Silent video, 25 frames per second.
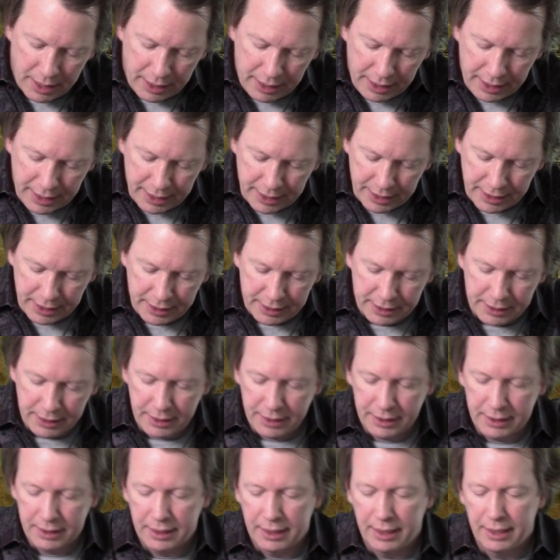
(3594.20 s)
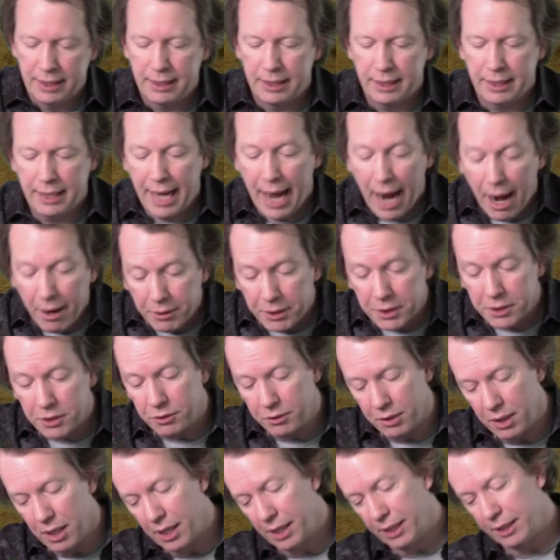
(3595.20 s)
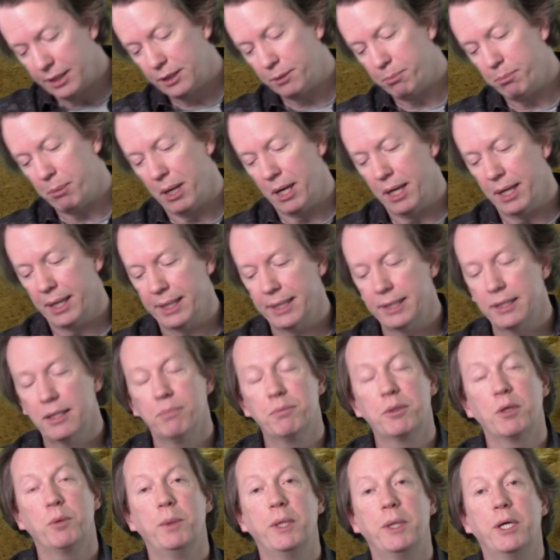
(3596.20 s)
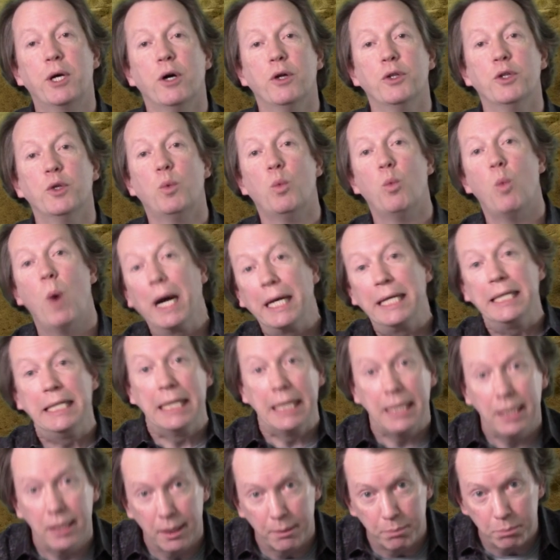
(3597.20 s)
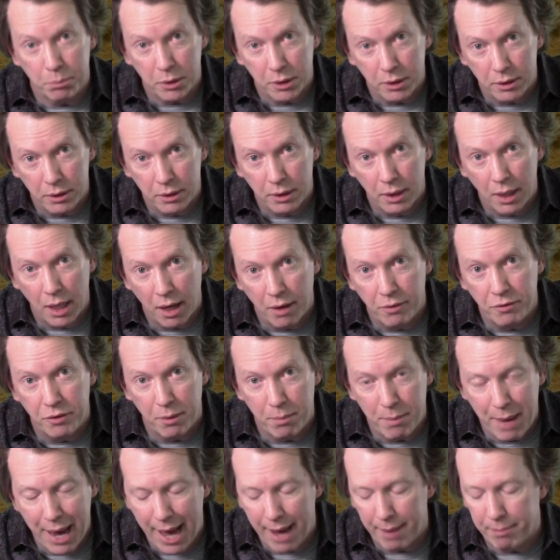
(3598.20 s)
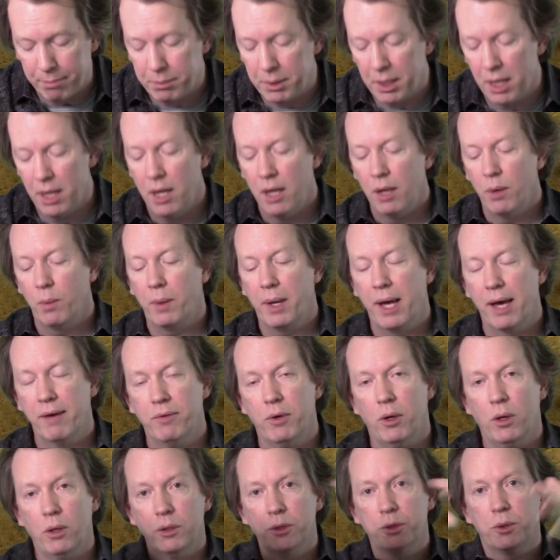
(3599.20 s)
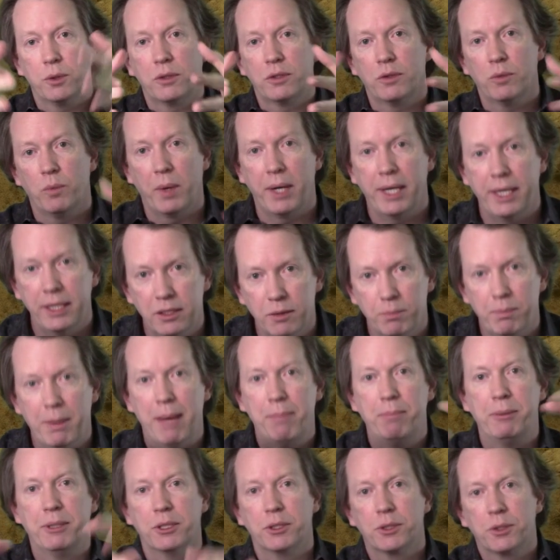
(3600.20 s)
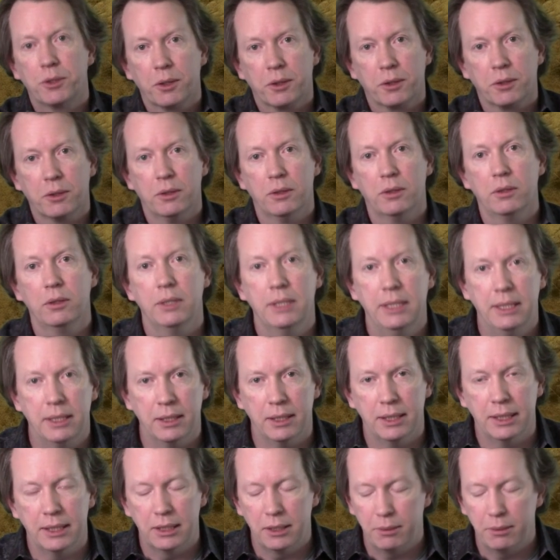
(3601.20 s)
is characterized by something we call the winding number of the map. We have all sorts of ways of mapping the circle into this